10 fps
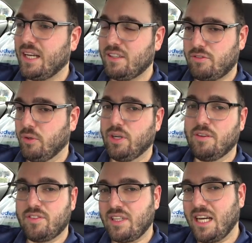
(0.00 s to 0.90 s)
Sort of.
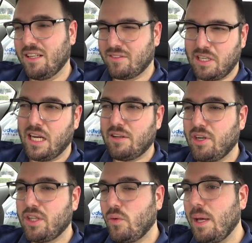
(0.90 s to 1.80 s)
It's kind of
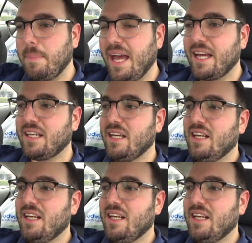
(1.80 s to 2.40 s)
on the way back.